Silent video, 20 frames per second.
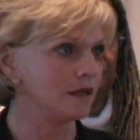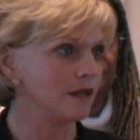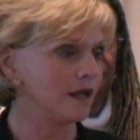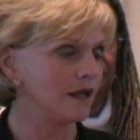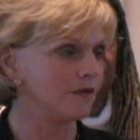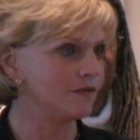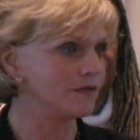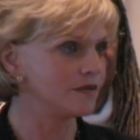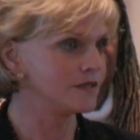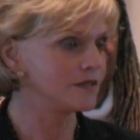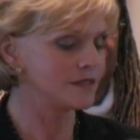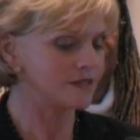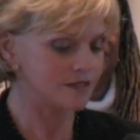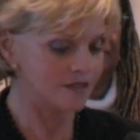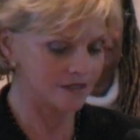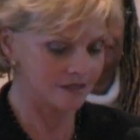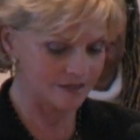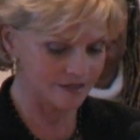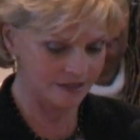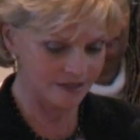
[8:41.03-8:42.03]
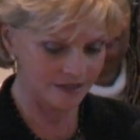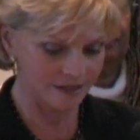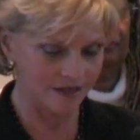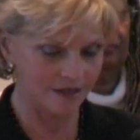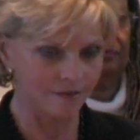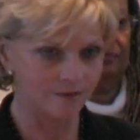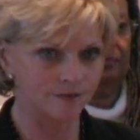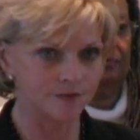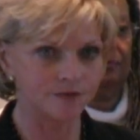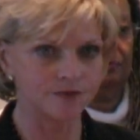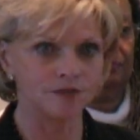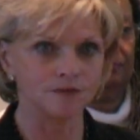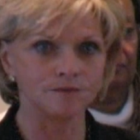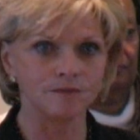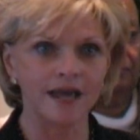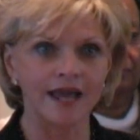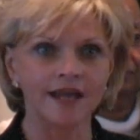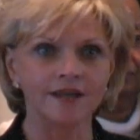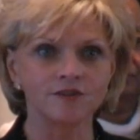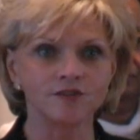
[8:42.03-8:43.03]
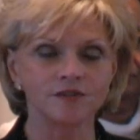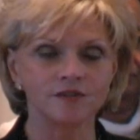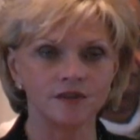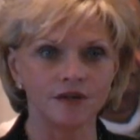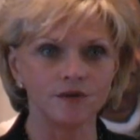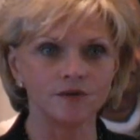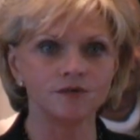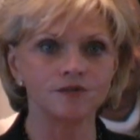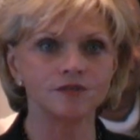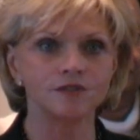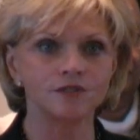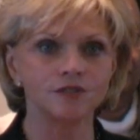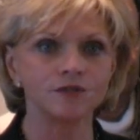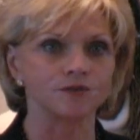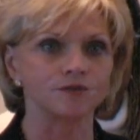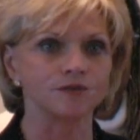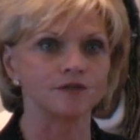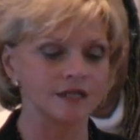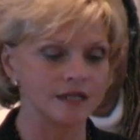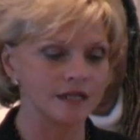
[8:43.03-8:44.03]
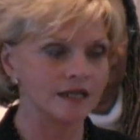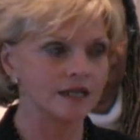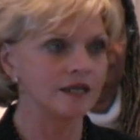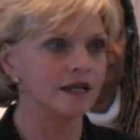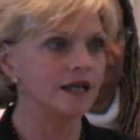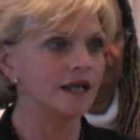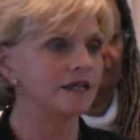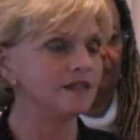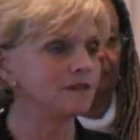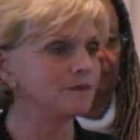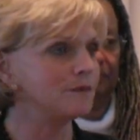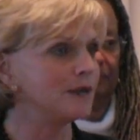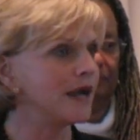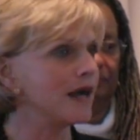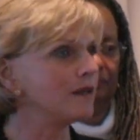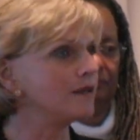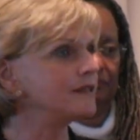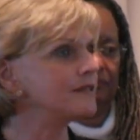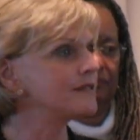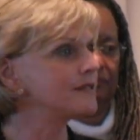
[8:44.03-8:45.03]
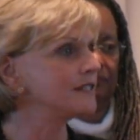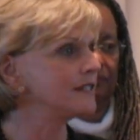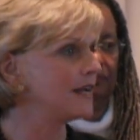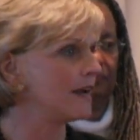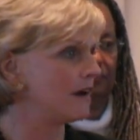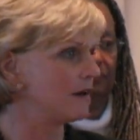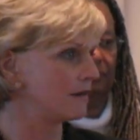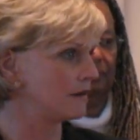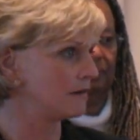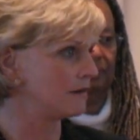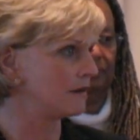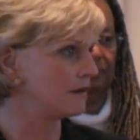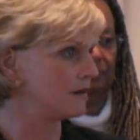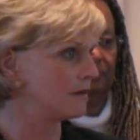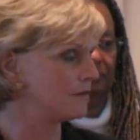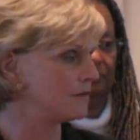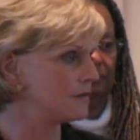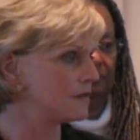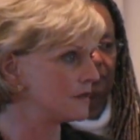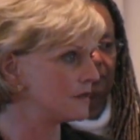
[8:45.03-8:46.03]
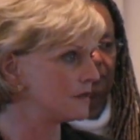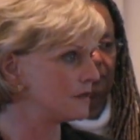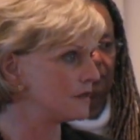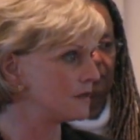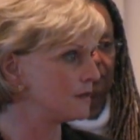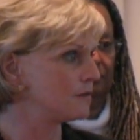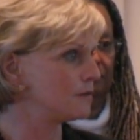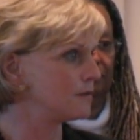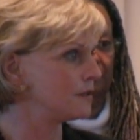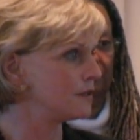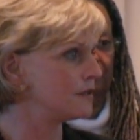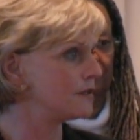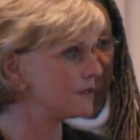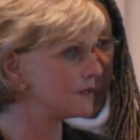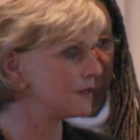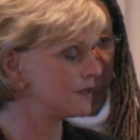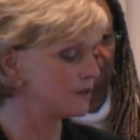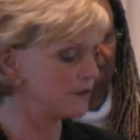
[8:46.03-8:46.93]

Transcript: And this is an attempt to match those two and to balance the outcomes to produce a